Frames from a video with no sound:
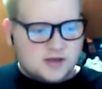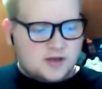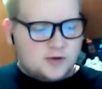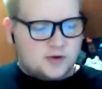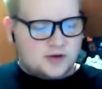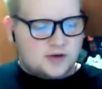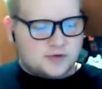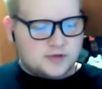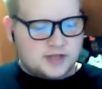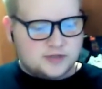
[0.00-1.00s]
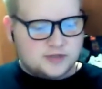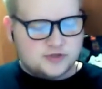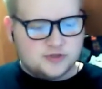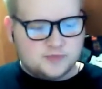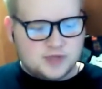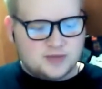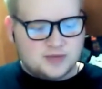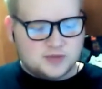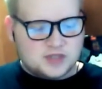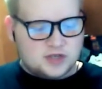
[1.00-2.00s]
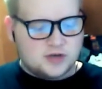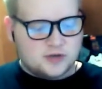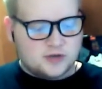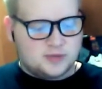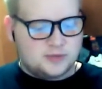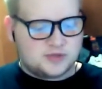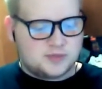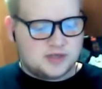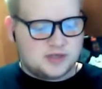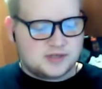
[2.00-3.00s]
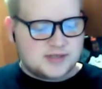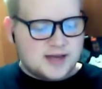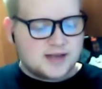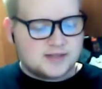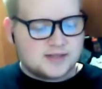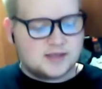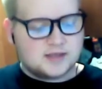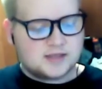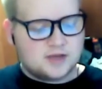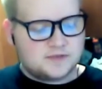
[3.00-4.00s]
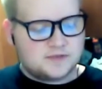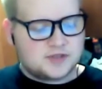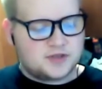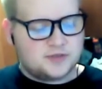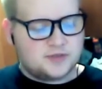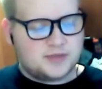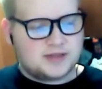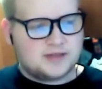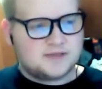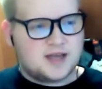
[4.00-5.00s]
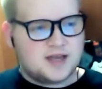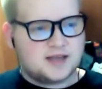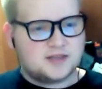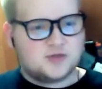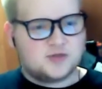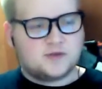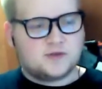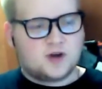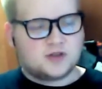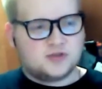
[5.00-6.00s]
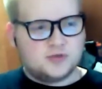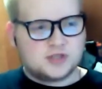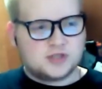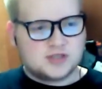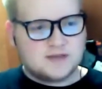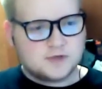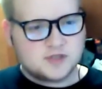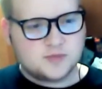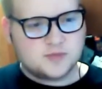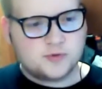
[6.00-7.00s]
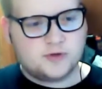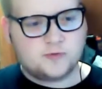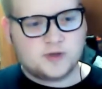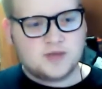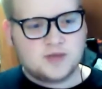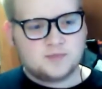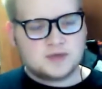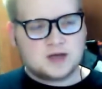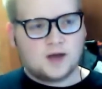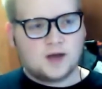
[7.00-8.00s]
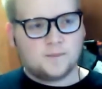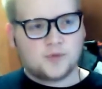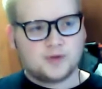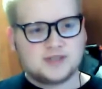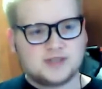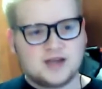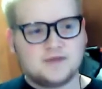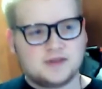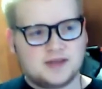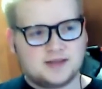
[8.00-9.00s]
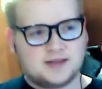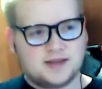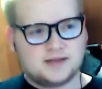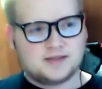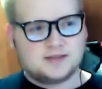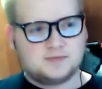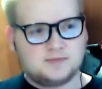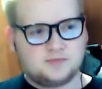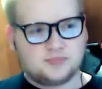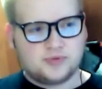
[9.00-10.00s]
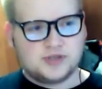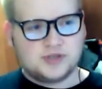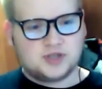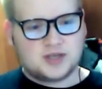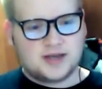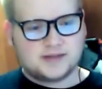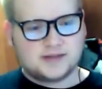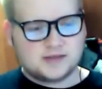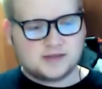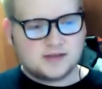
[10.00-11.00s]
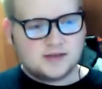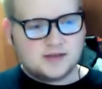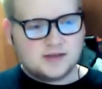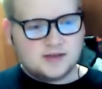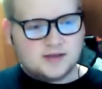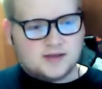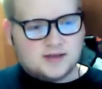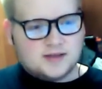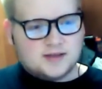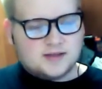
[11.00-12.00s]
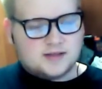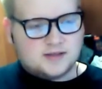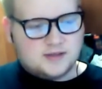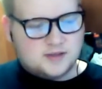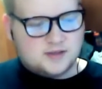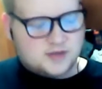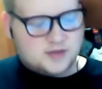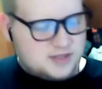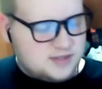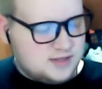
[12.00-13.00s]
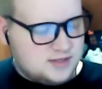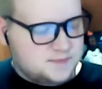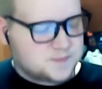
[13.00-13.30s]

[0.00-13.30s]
or whatever. Like you should be able to hear other people's opinions. That idea in itself is good, but they've taken it to a cartoonish level to the point where they've become pretty much everything they preach against. You know what I mean? And